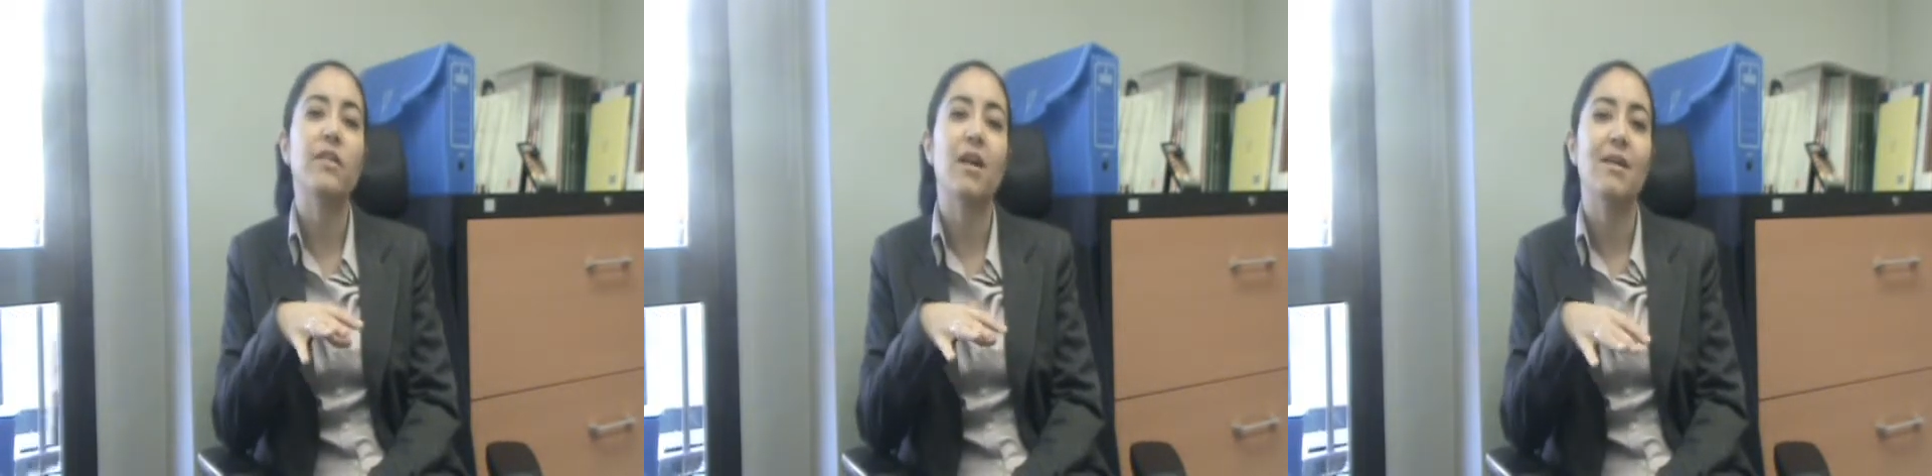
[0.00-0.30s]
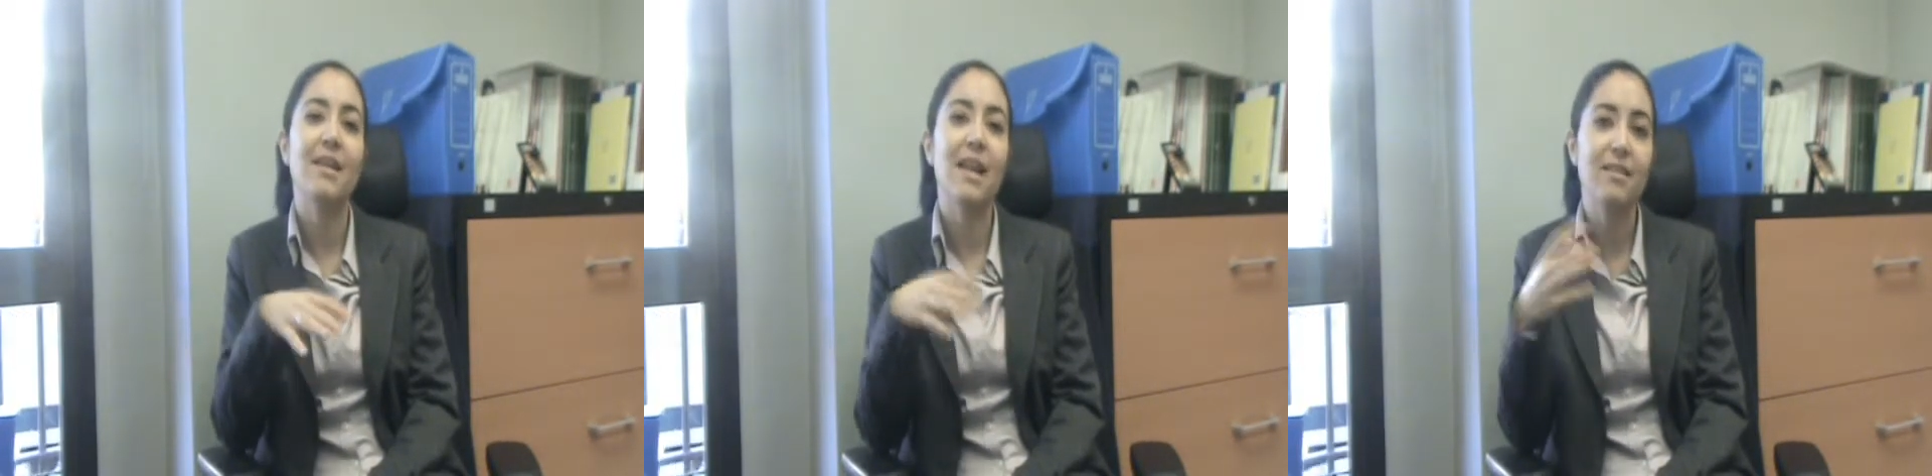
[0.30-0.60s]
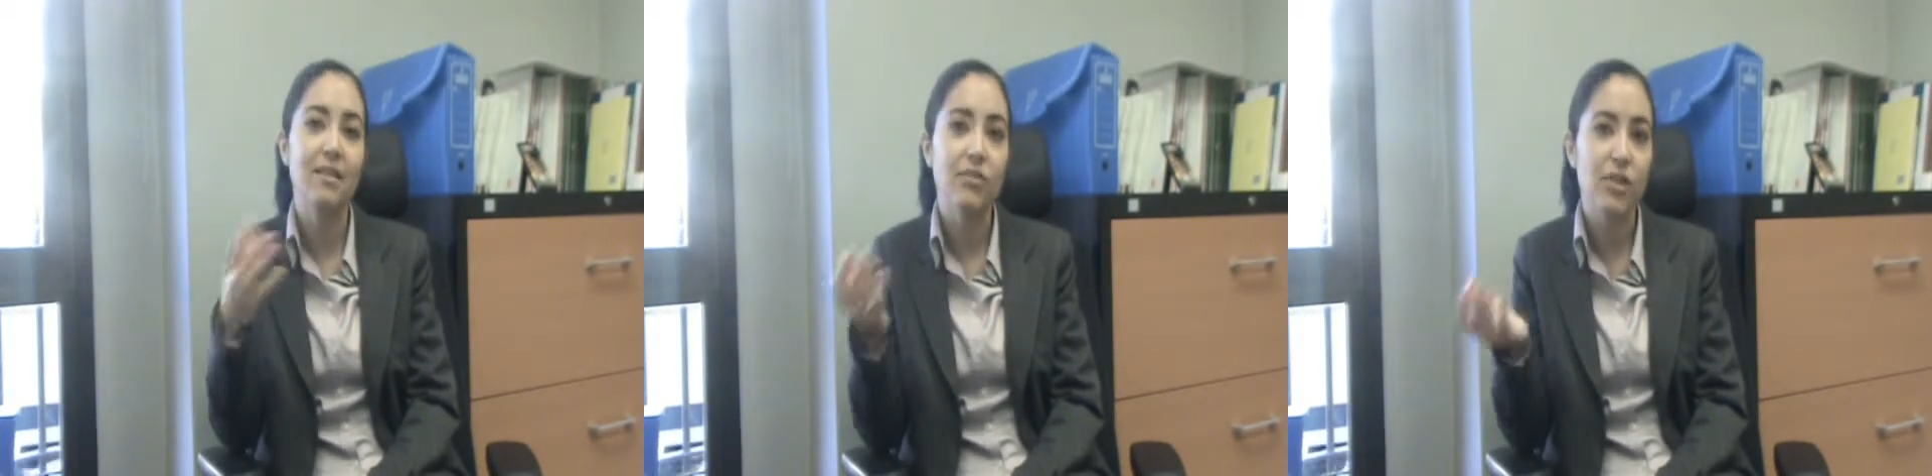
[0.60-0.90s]
that are
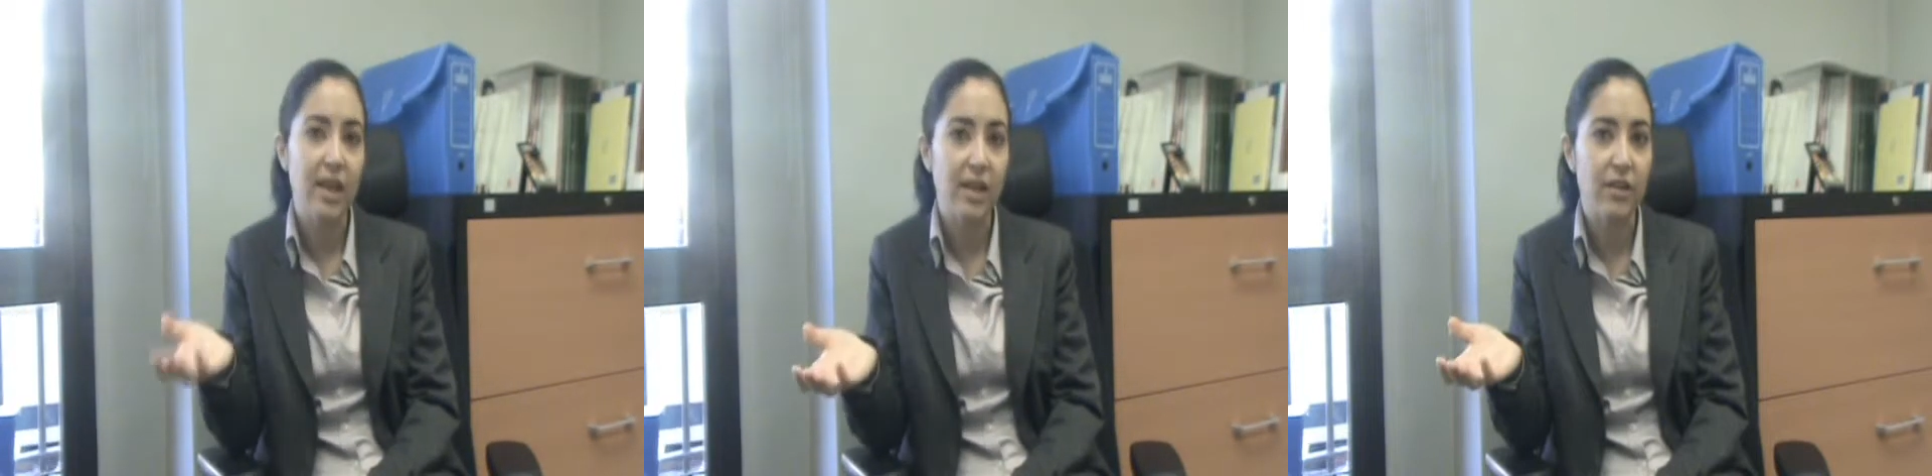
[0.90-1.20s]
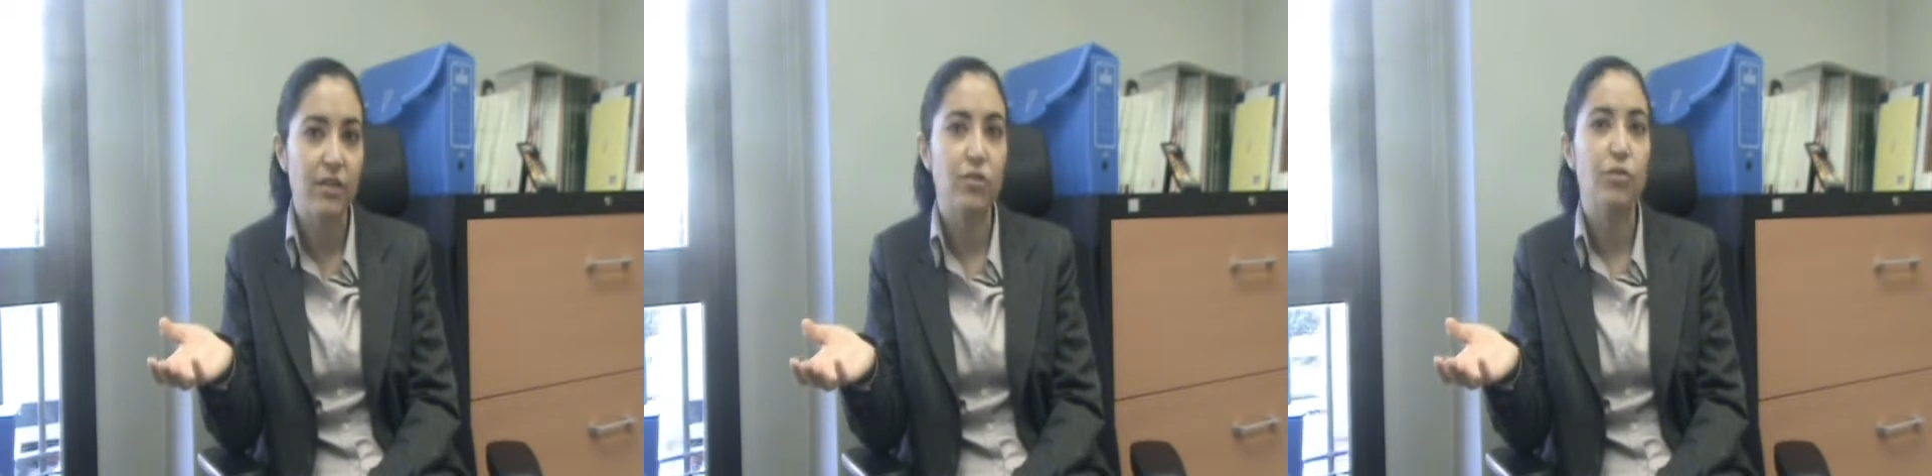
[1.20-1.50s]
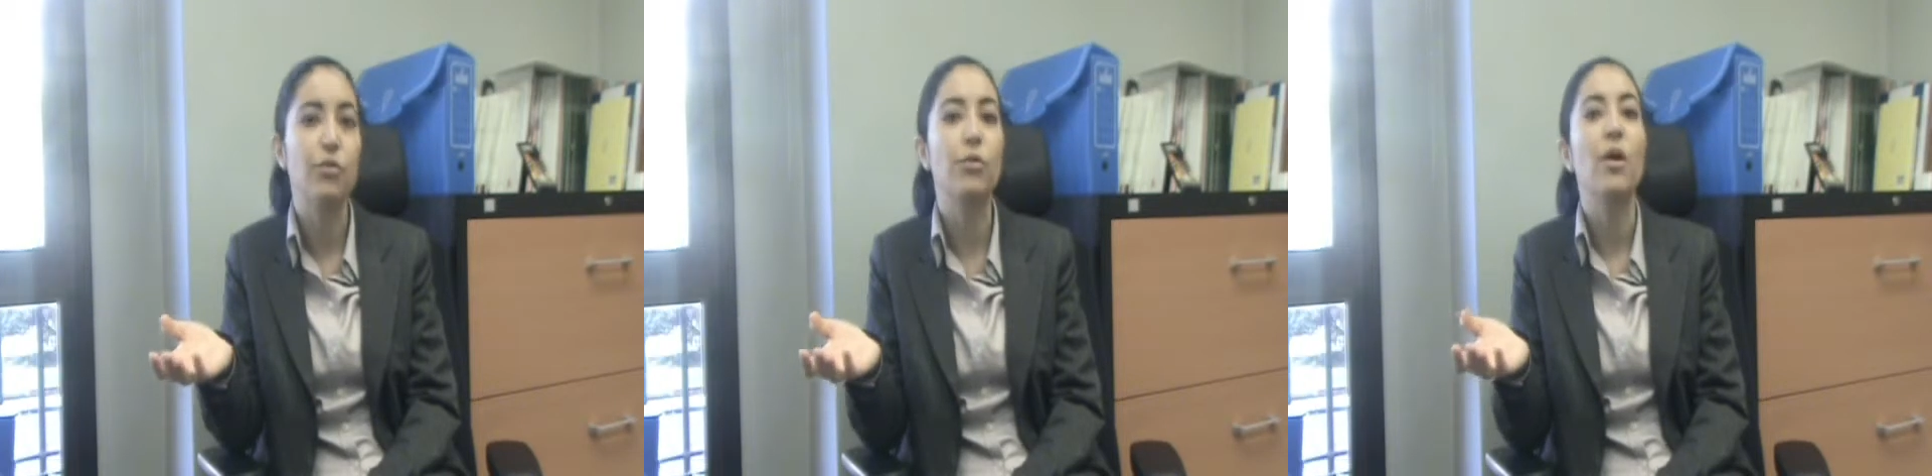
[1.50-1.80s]
less related
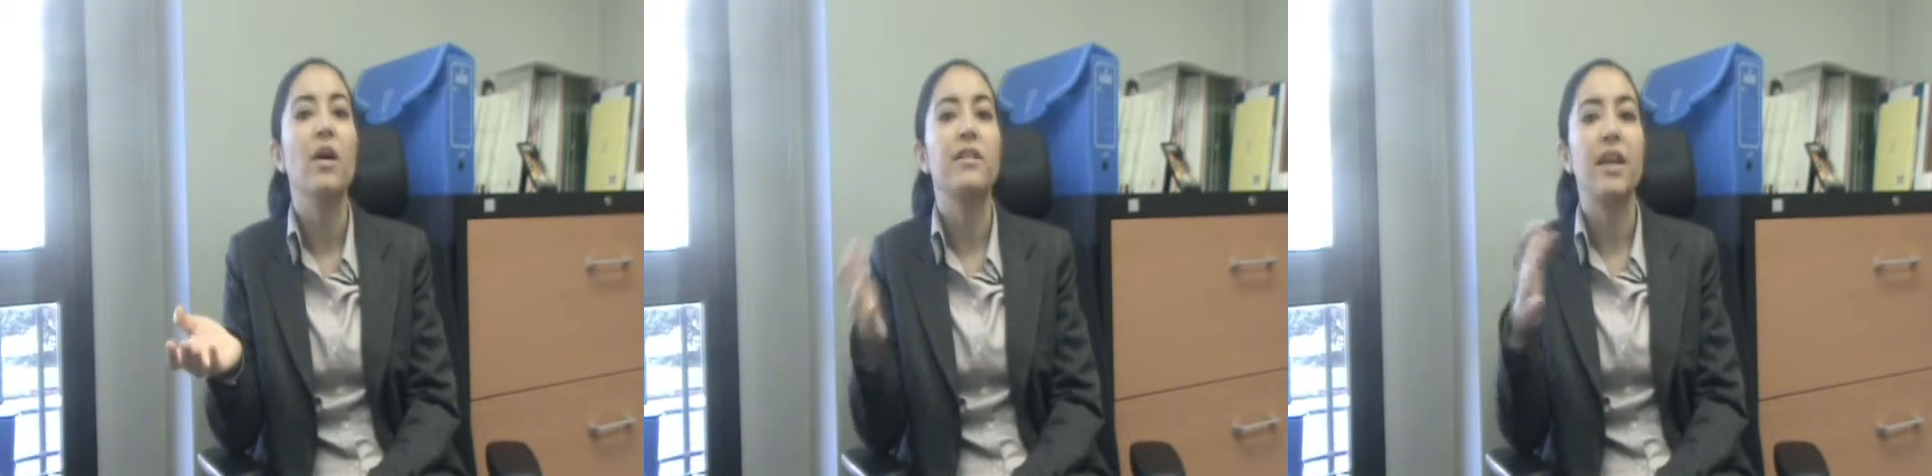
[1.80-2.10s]
to